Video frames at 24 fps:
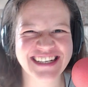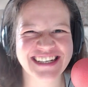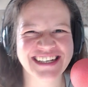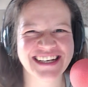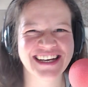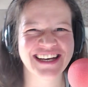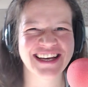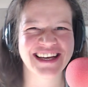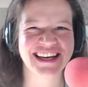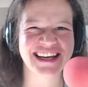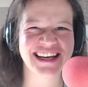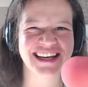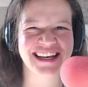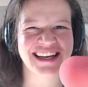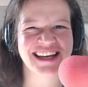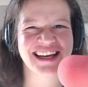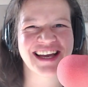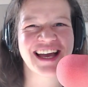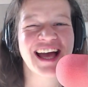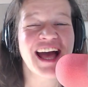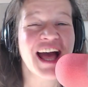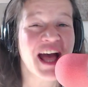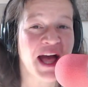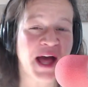
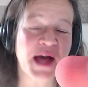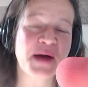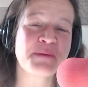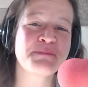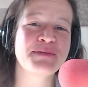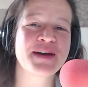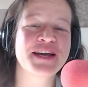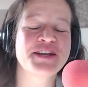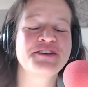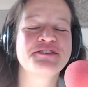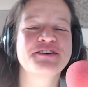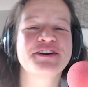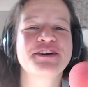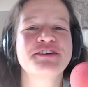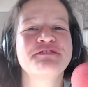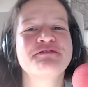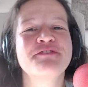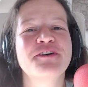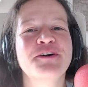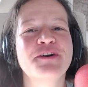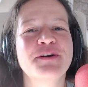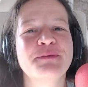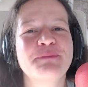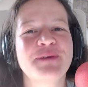a Patreon
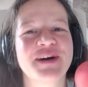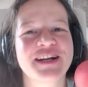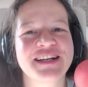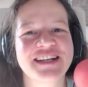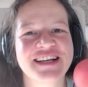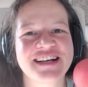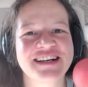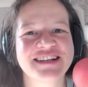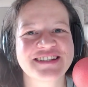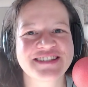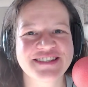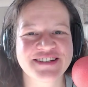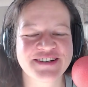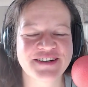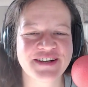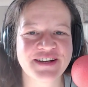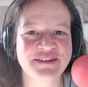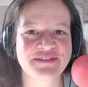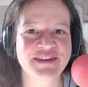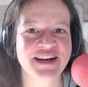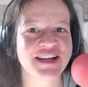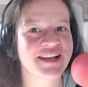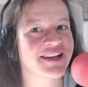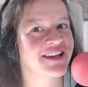for a podcast all
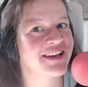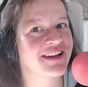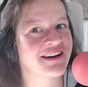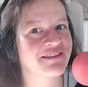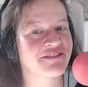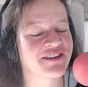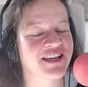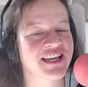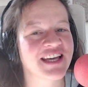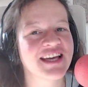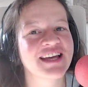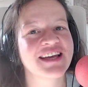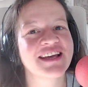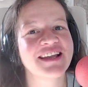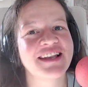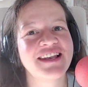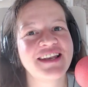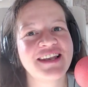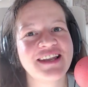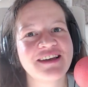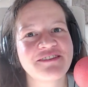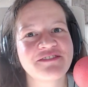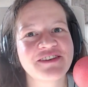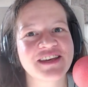about loving,
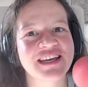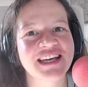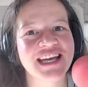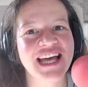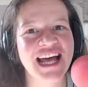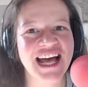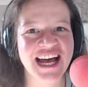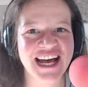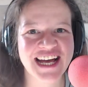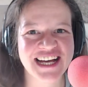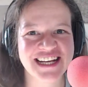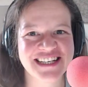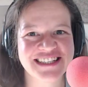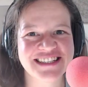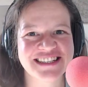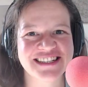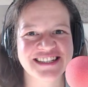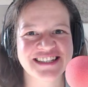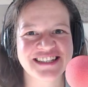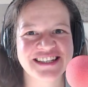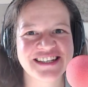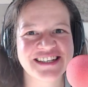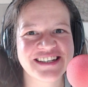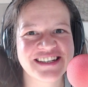living, and
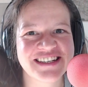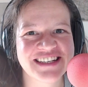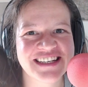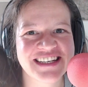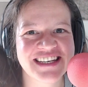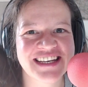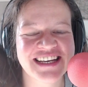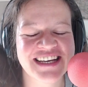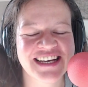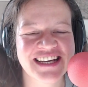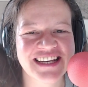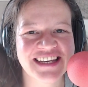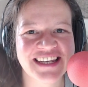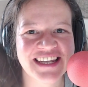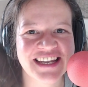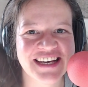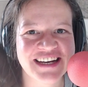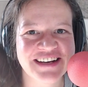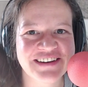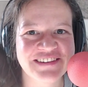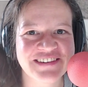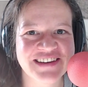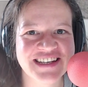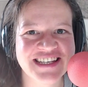learning
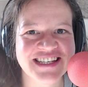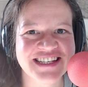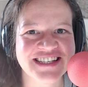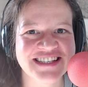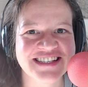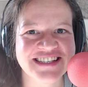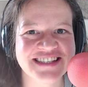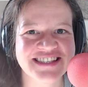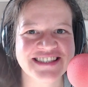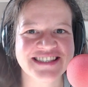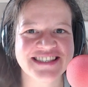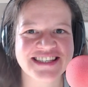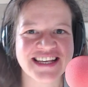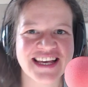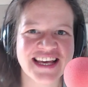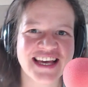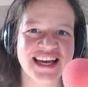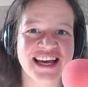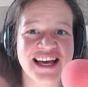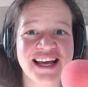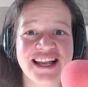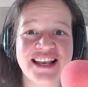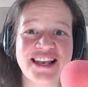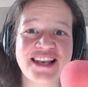languages.
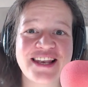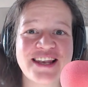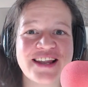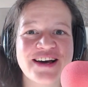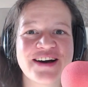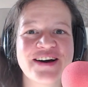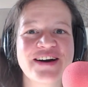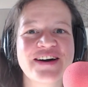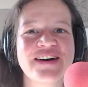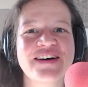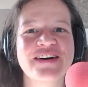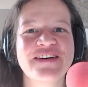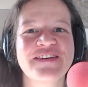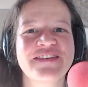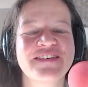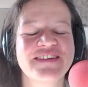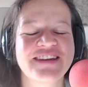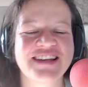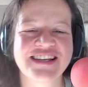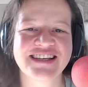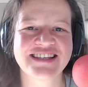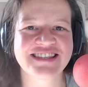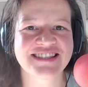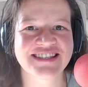Hello,
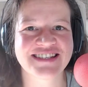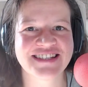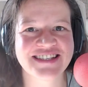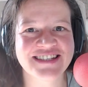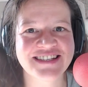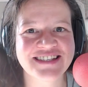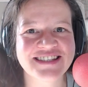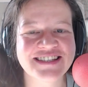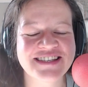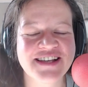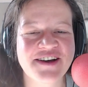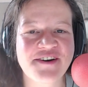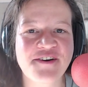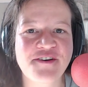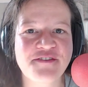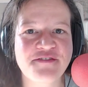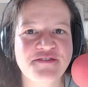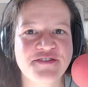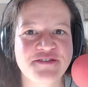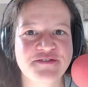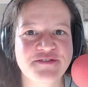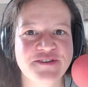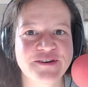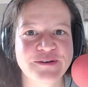listeners
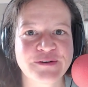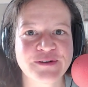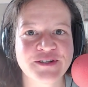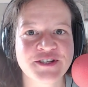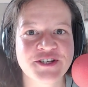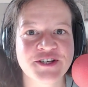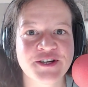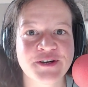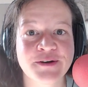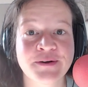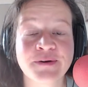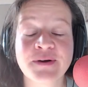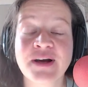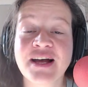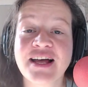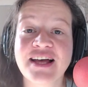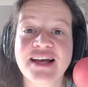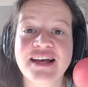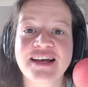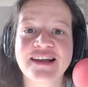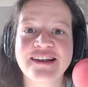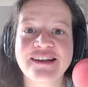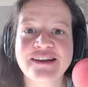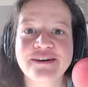of the Fluent Show.
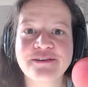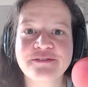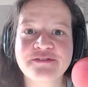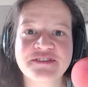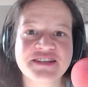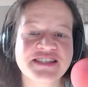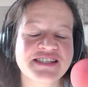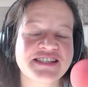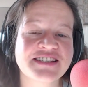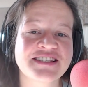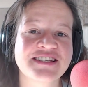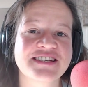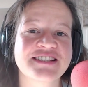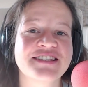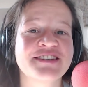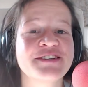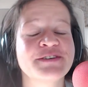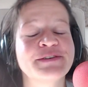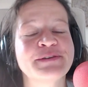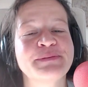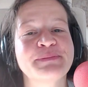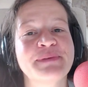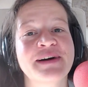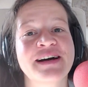Hello, visitor
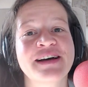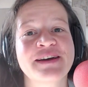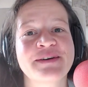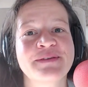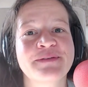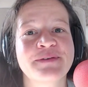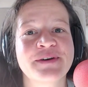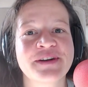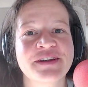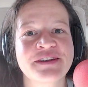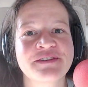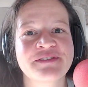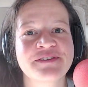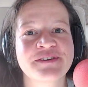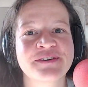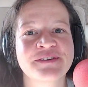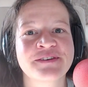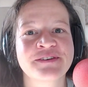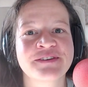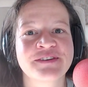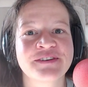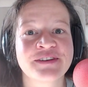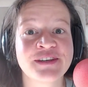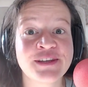to my
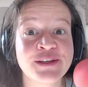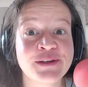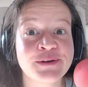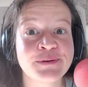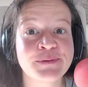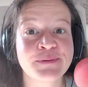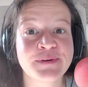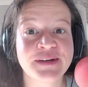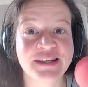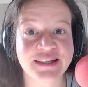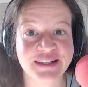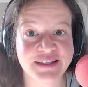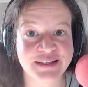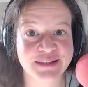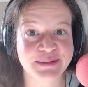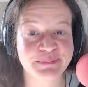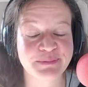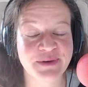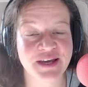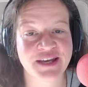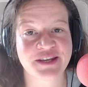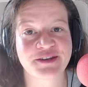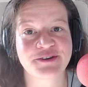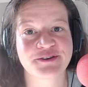wonderful new little
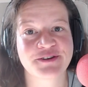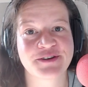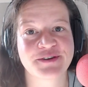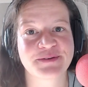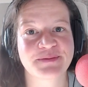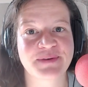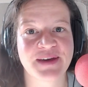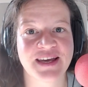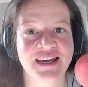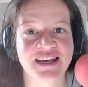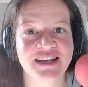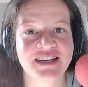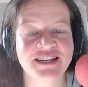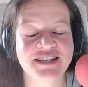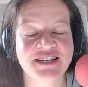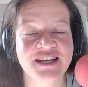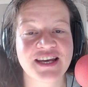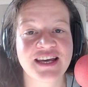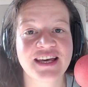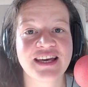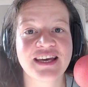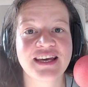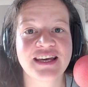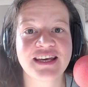Patreon page.
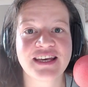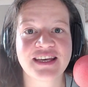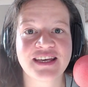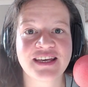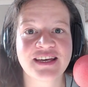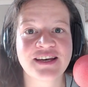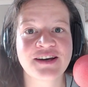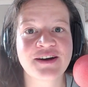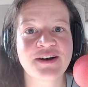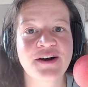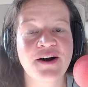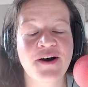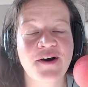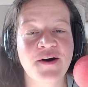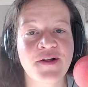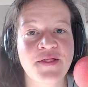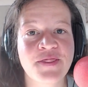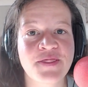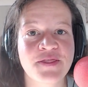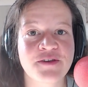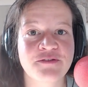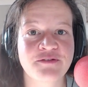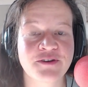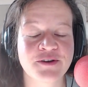Here
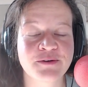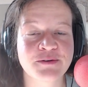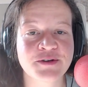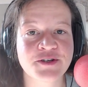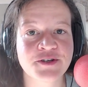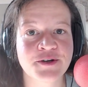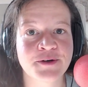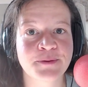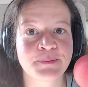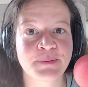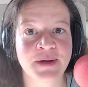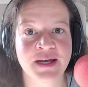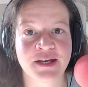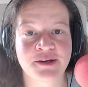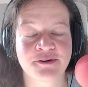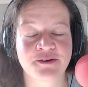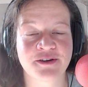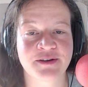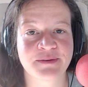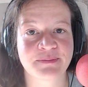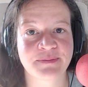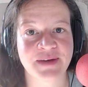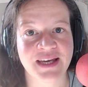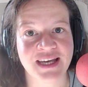on the Fluent Show
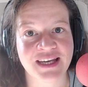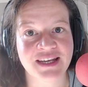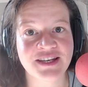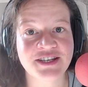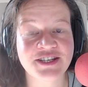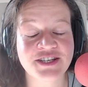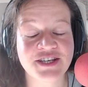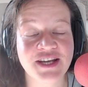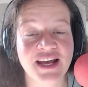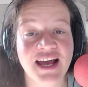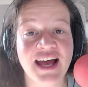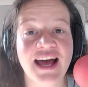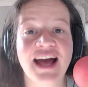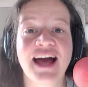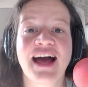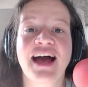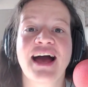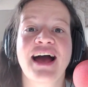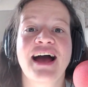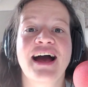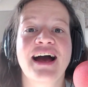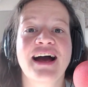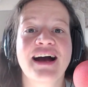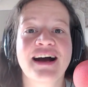Patreon page,
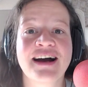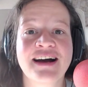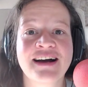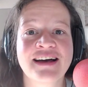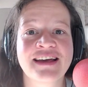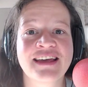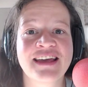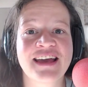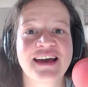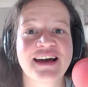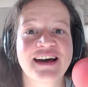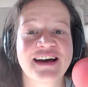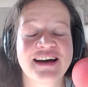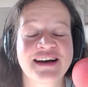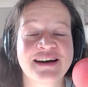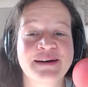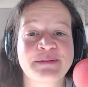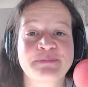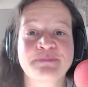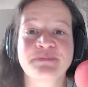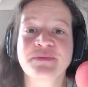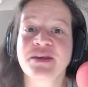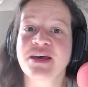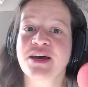I
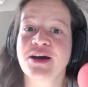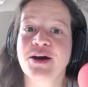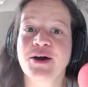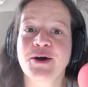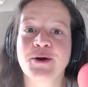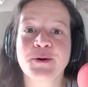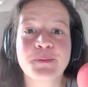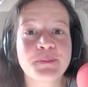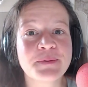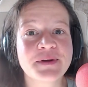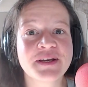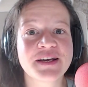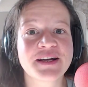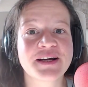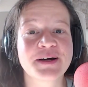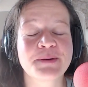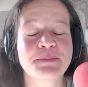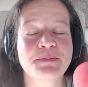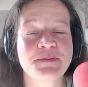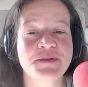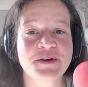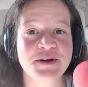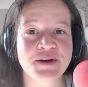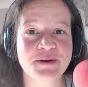am opening
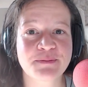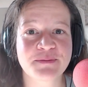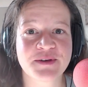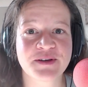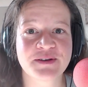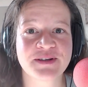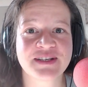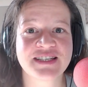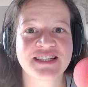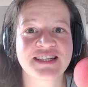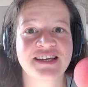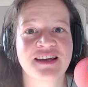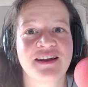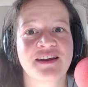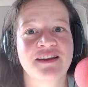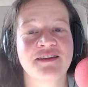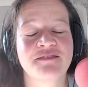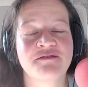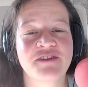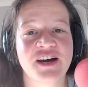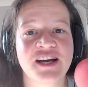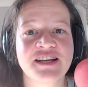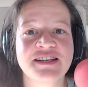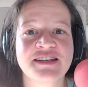up the community and
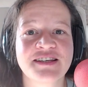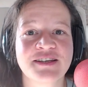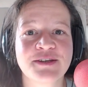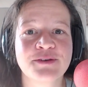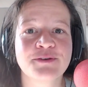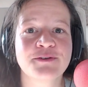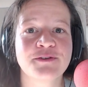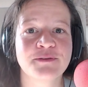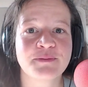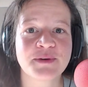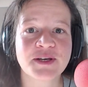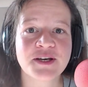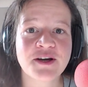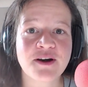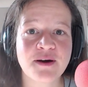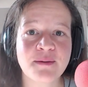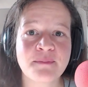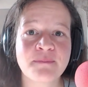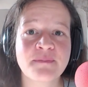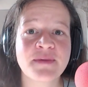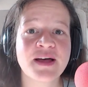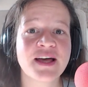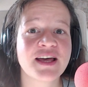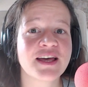inviting you to
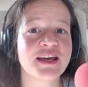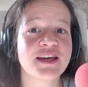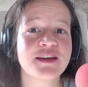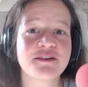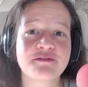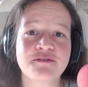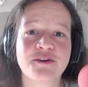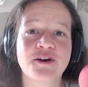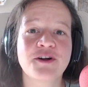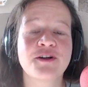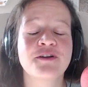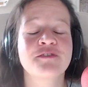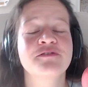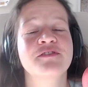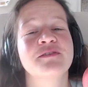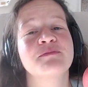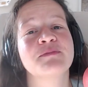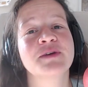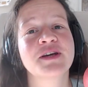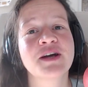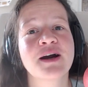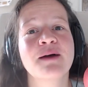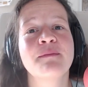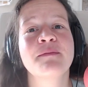become involved and
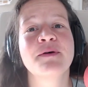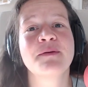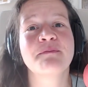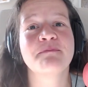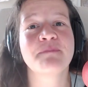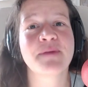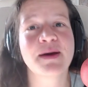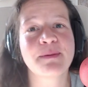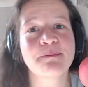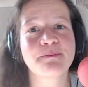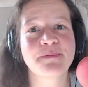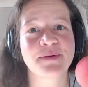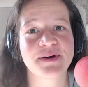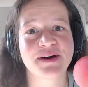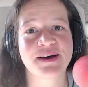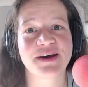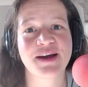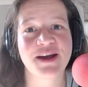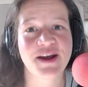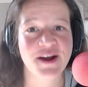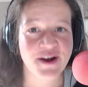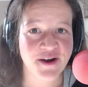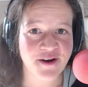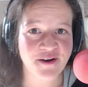become a member
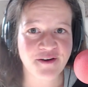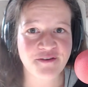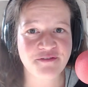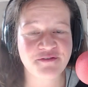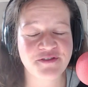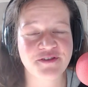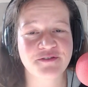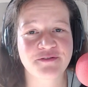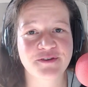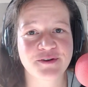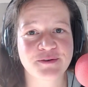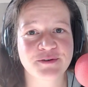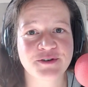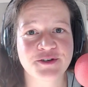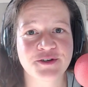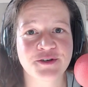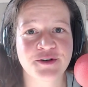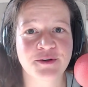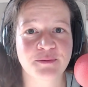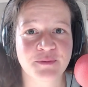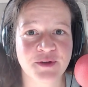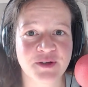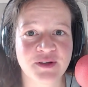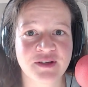of the Fluent Show
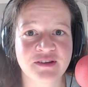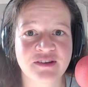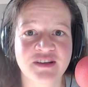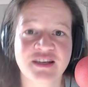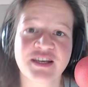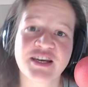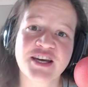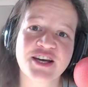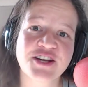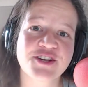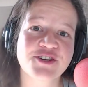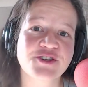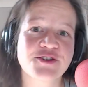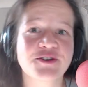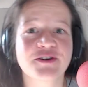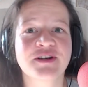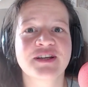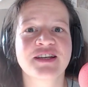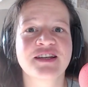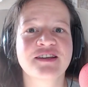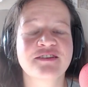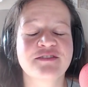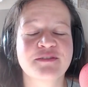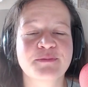community.
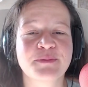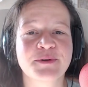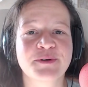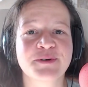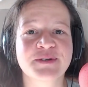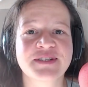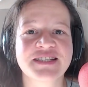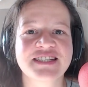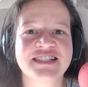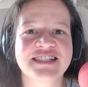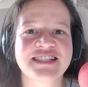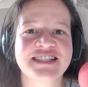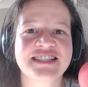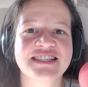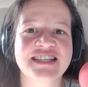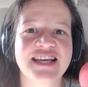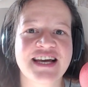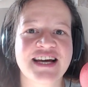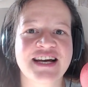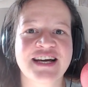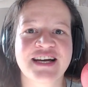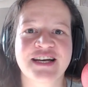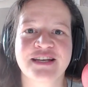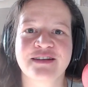Join the supporters
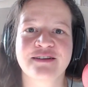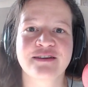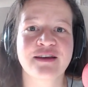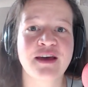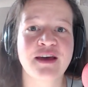and